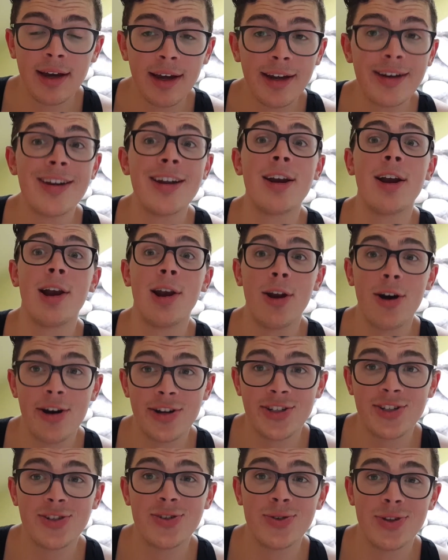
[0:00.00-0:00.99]
I did a
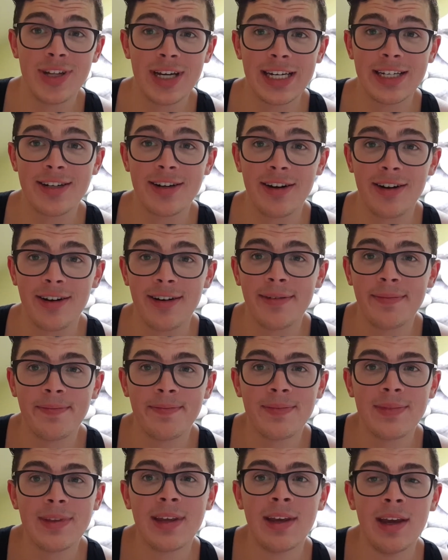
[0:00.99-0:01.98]
lot to that car.
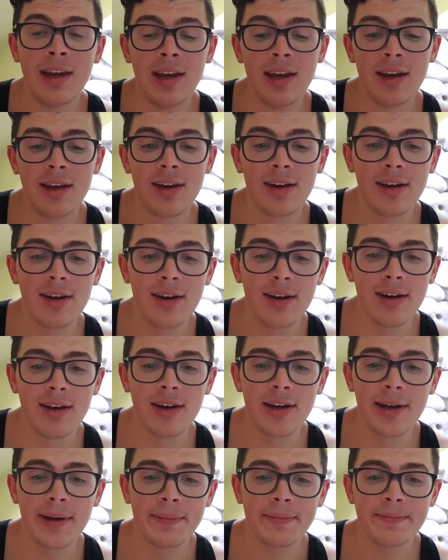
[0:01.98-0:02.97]

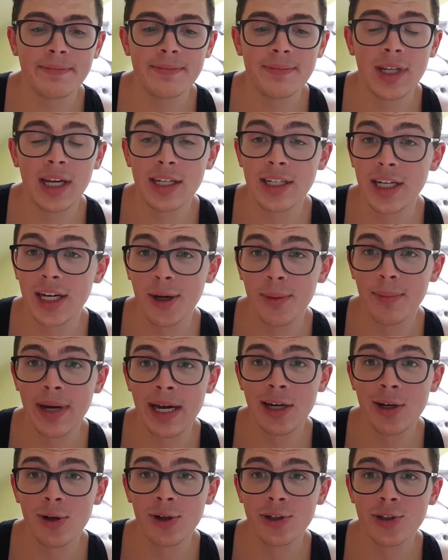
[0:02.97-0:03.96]
I did a
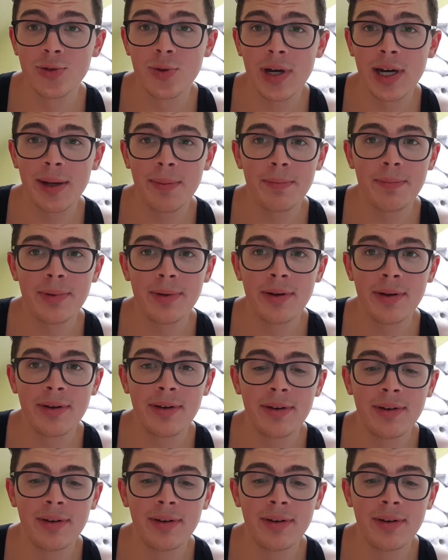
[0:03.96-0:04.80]
manual swap